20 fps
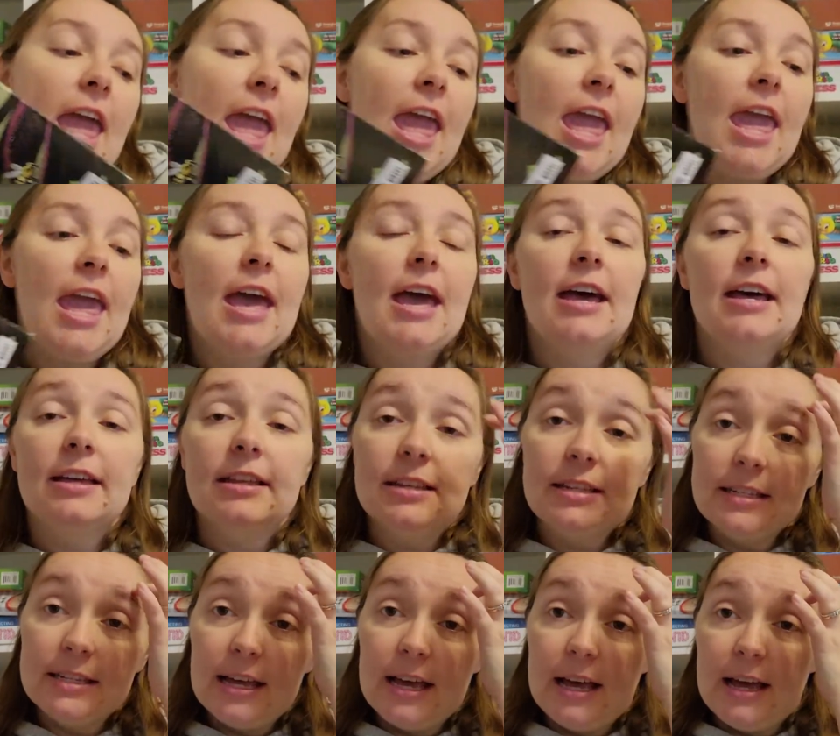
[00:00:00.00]

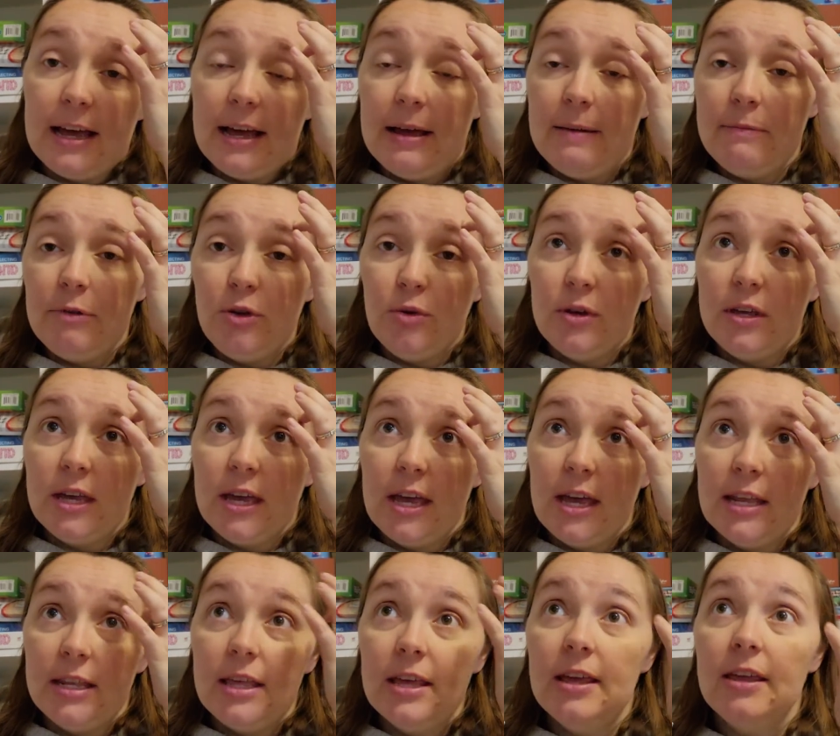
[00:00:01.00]
and you
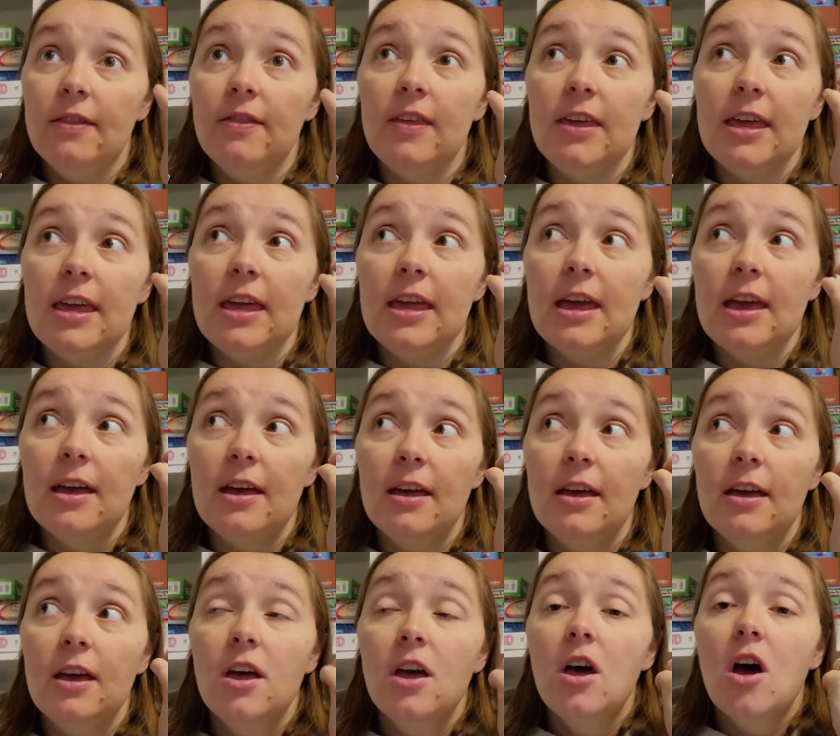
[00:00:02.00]
get the
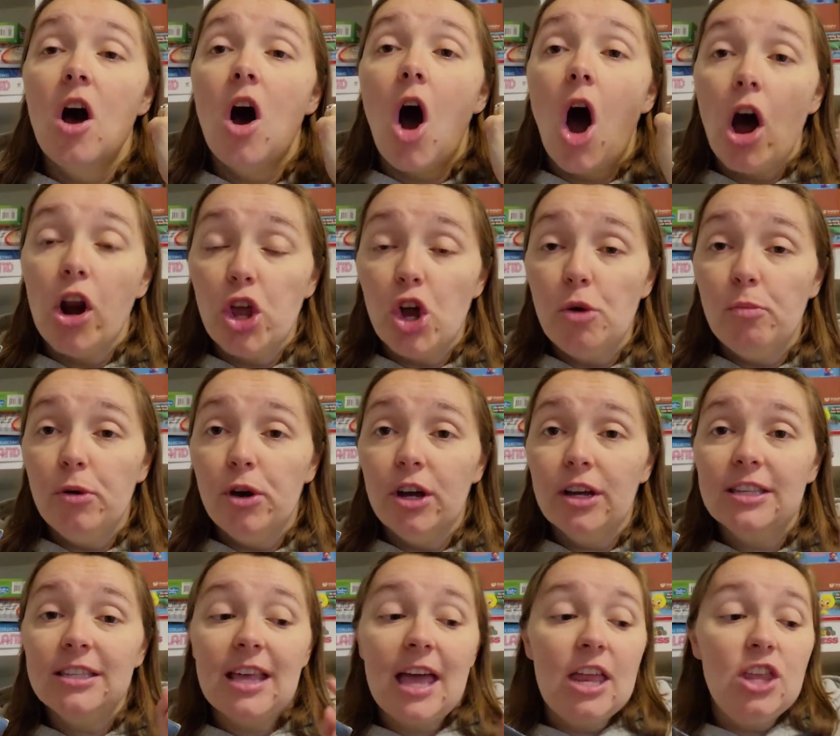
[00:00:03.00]

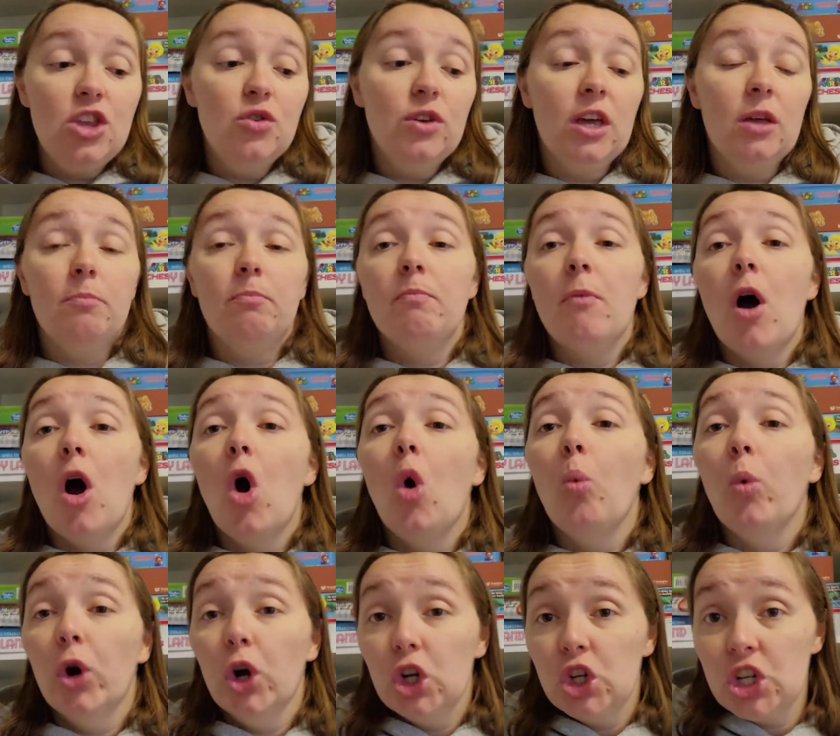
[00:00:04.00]
audiobooks and you get a
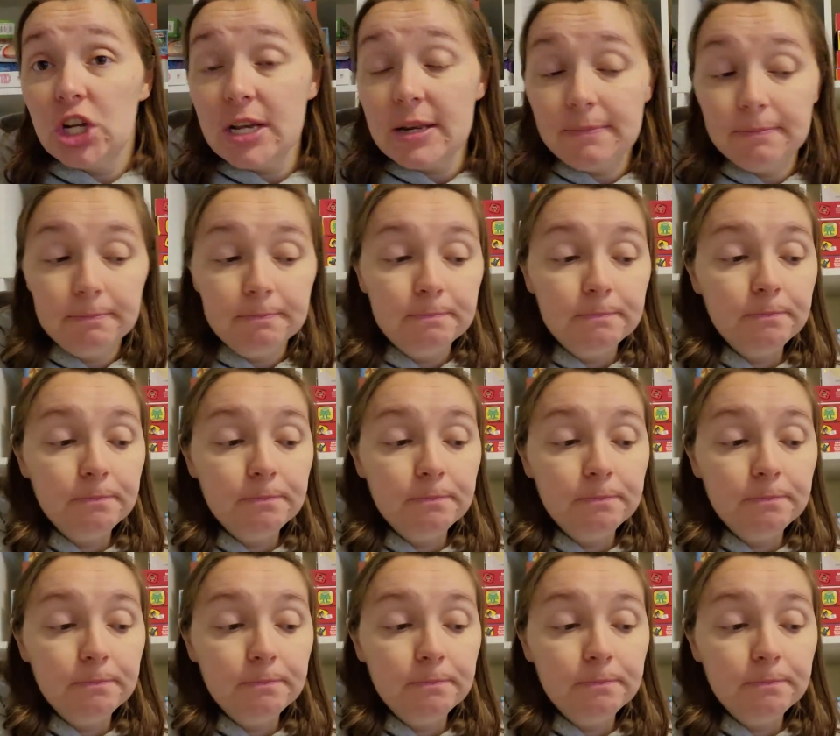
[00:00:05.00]
worksheet.